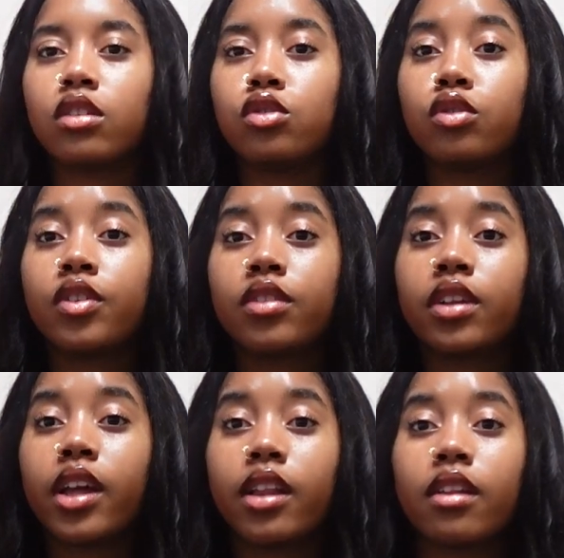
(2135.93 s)
June
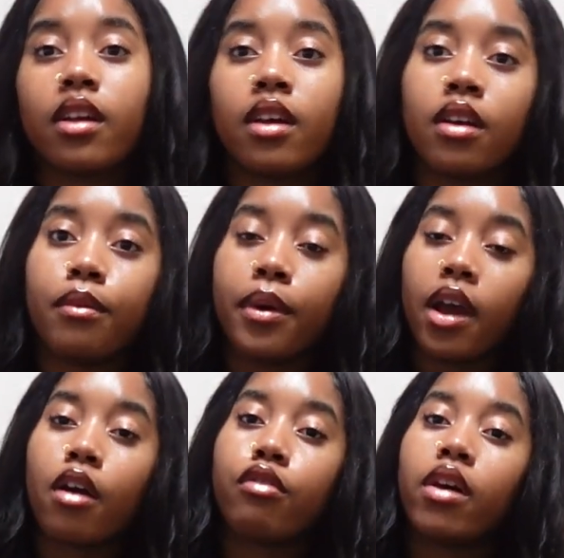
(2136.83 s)
15th. Be
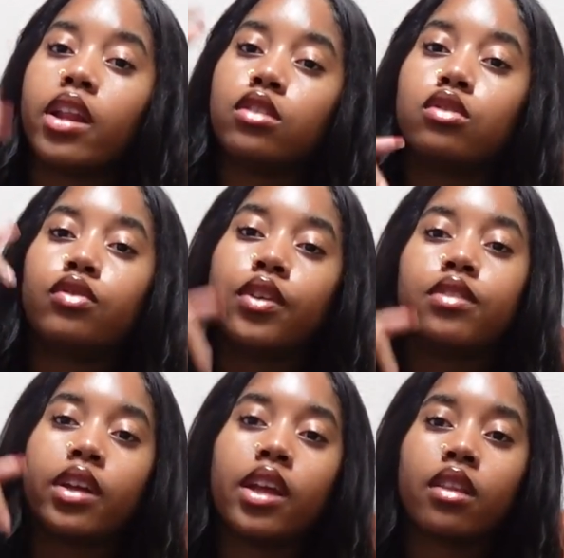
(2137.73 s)
out Friday, June
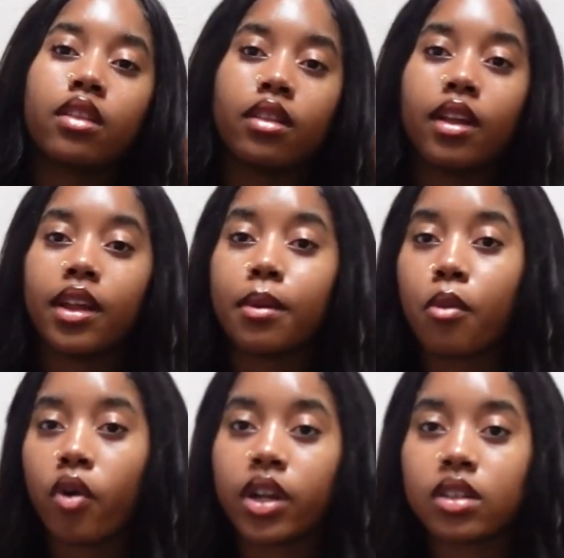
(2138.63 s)
15th in the
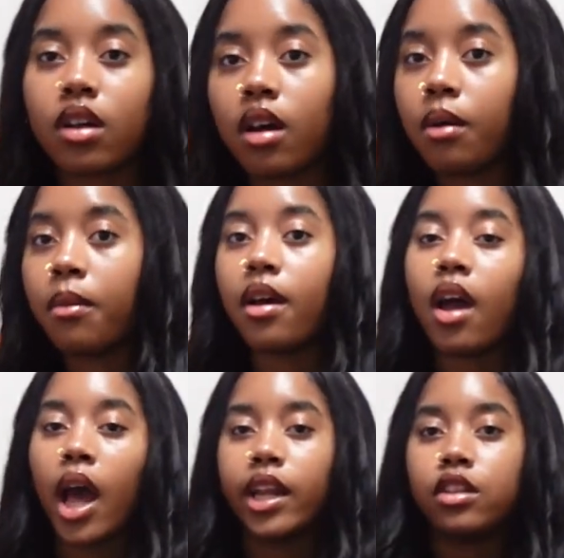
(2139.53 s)
morning time.
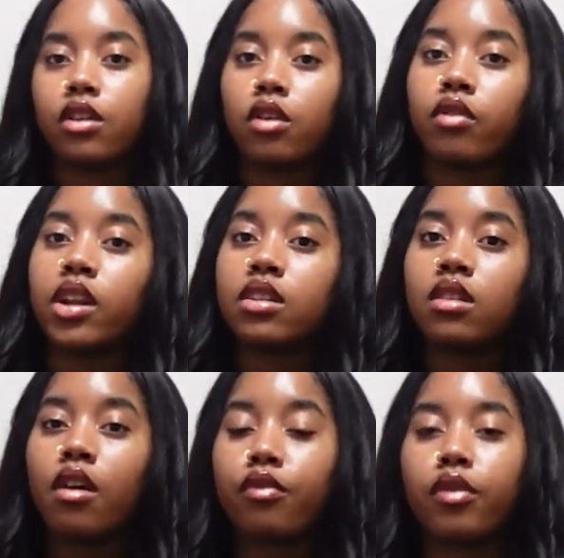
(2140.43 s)
I need y'all to run this
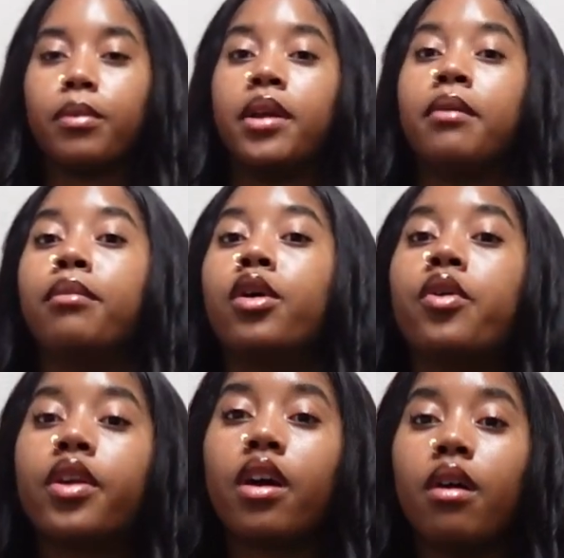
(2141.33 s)
up for me. Blow
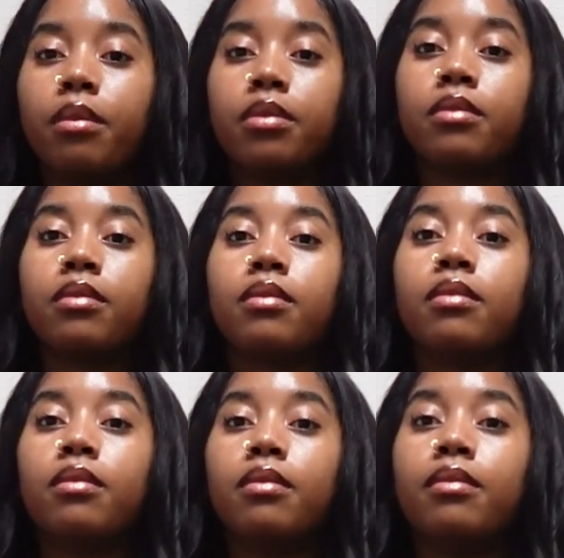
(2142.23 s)
it up.
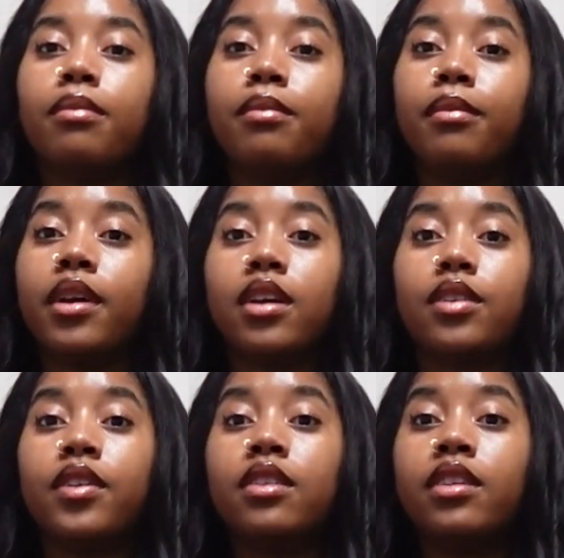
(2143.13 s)
Because
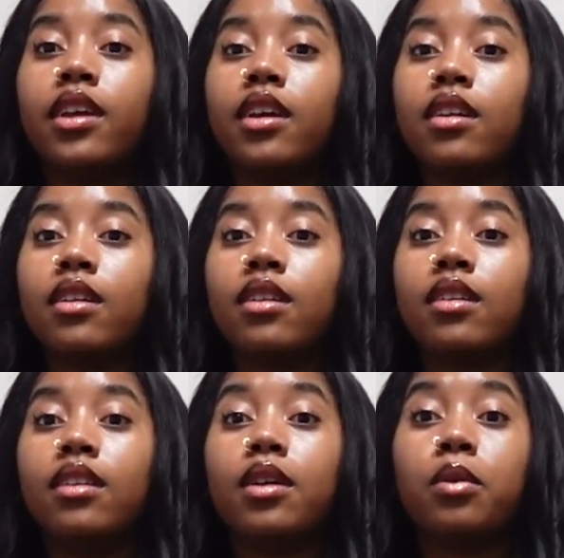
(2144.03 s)
if you see it,
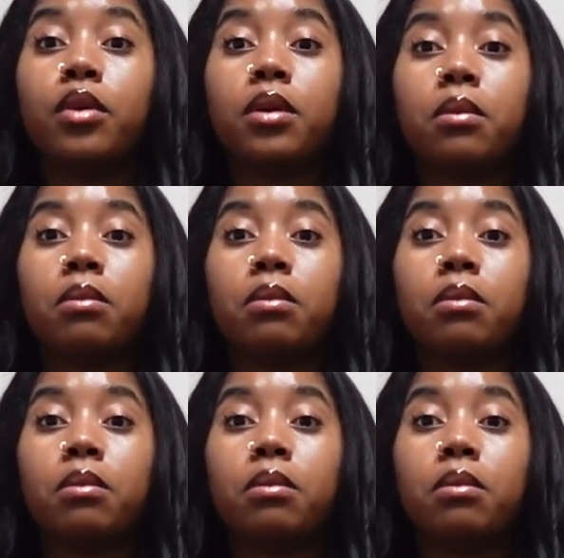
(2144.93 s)
then what?